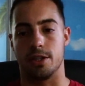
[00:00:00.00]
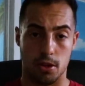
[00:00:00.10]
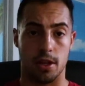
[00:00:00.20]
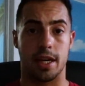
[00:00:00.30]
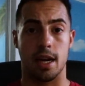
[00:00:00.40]

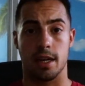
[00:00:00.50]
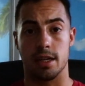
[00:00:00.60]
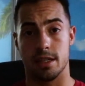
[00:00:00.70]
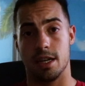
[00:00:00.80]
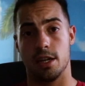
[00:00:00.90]
so they can
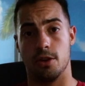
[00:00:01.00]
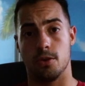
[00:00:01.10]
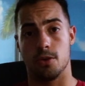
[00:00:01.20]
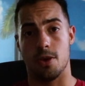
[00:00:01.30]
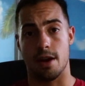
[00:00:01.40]
continue
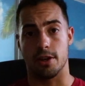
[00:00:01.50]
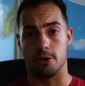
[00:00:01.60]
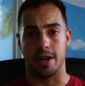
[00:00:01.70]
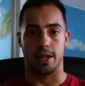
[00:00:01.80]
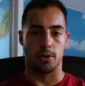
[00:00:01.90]
to have a
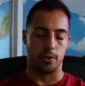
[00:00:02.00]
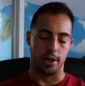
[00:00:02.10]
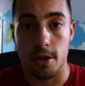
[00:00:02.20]
great career.